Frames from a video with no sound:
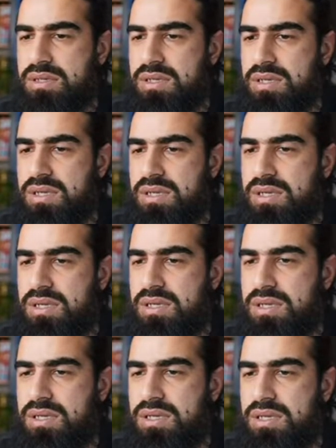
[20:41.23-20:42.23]
Uh,
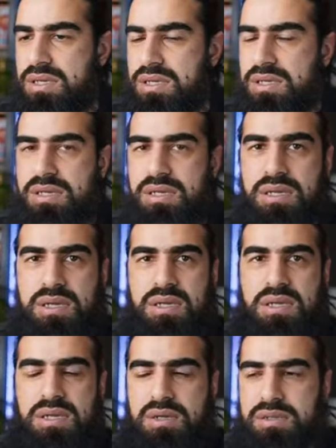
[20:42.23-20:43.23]

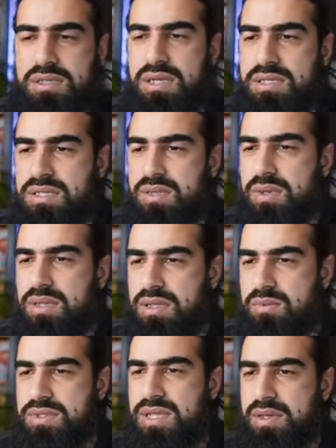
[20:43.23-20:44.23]
did I answer that one?
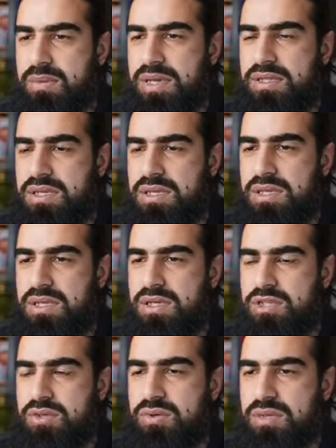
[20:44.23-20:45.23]
Was that about the
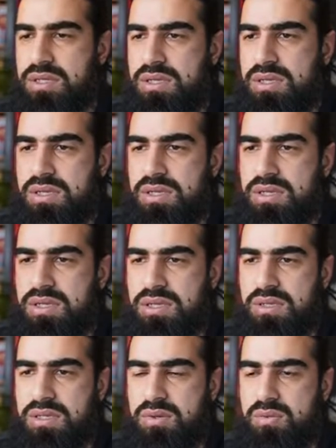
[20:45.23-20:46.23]
issue in the
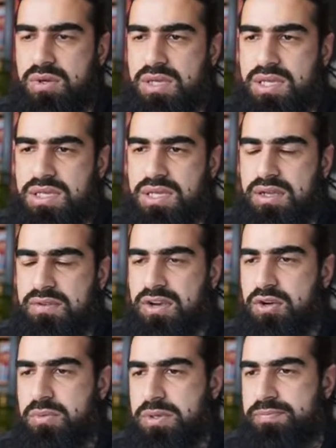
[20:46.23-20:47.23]
in the working in that
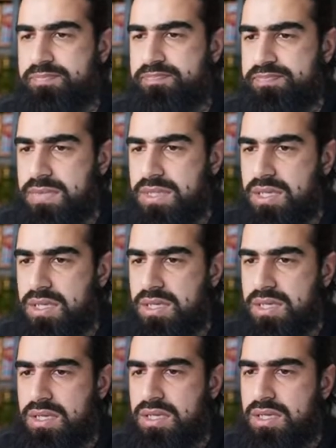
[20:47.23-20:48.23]
environment?
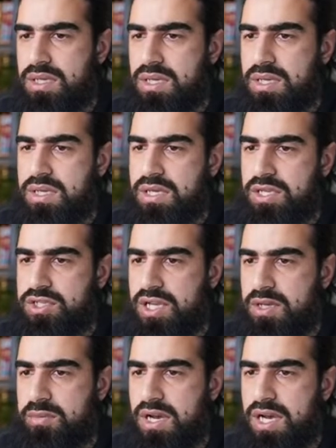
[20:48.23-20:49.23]
Uh,
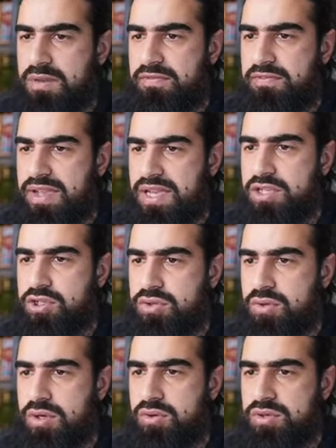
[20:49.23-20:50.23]
Sheikh, but I'm fairly
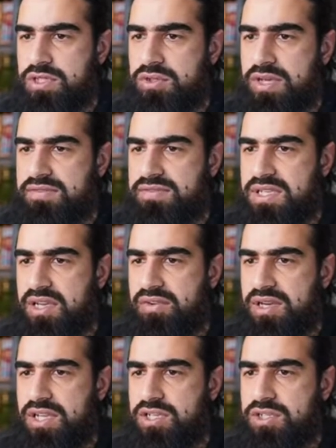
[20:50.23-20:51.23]
sure, according to FCA
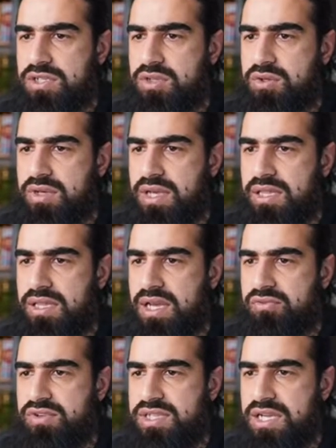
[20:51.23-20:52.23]
regulation in the UK, that a
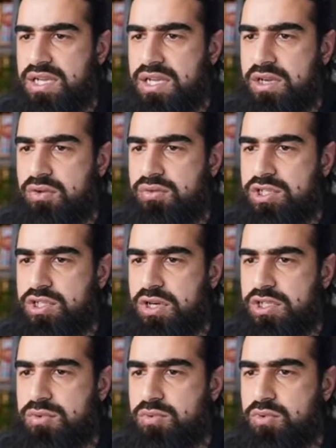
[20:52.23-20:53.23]
retailer can only
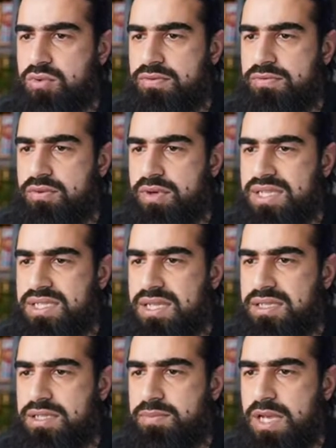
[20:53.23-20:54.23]
charge more for
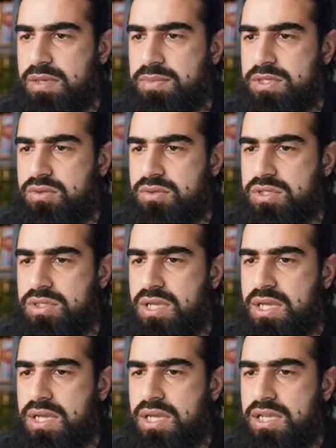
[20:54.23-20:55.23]
extended payment goods
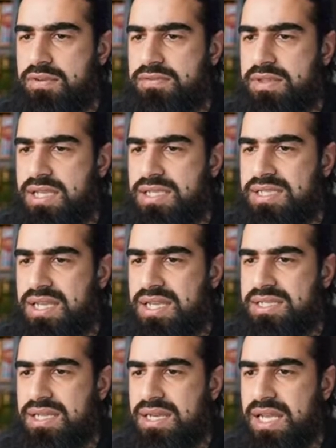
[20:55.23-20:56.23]
if they
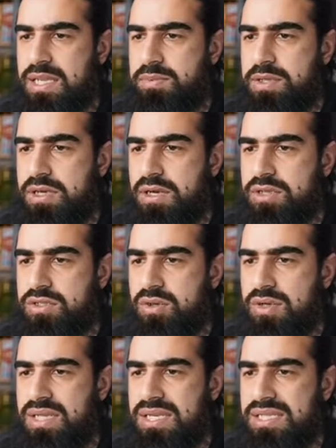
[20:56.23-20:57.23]
state an APR, so
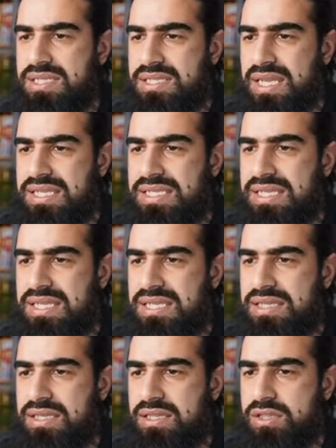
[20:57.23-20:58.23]
clearly
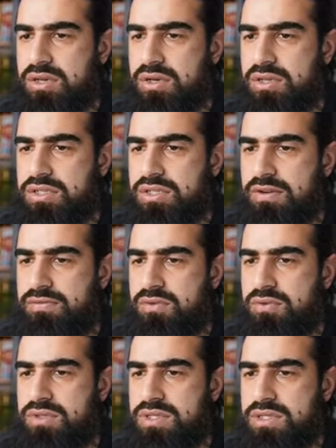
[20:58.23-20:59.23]
stating the cost of
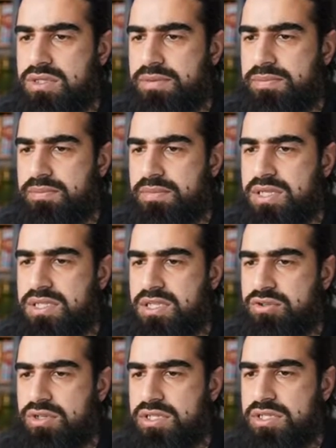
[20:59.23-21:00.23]
goods plus
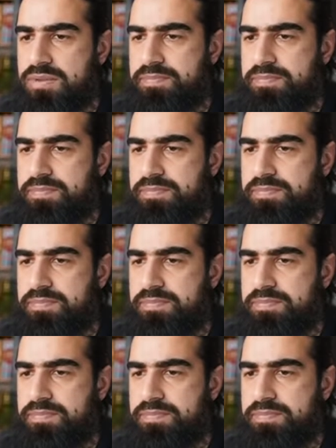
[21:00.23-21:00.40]
interest.